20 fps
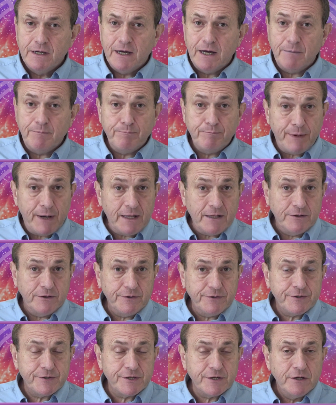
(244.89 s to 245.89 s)
and
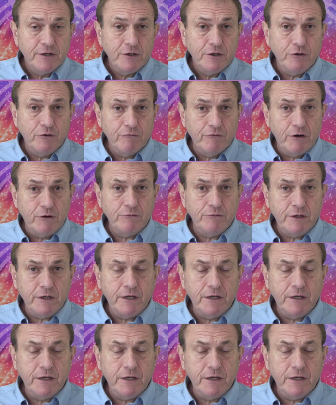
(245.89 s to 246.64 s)
balance your own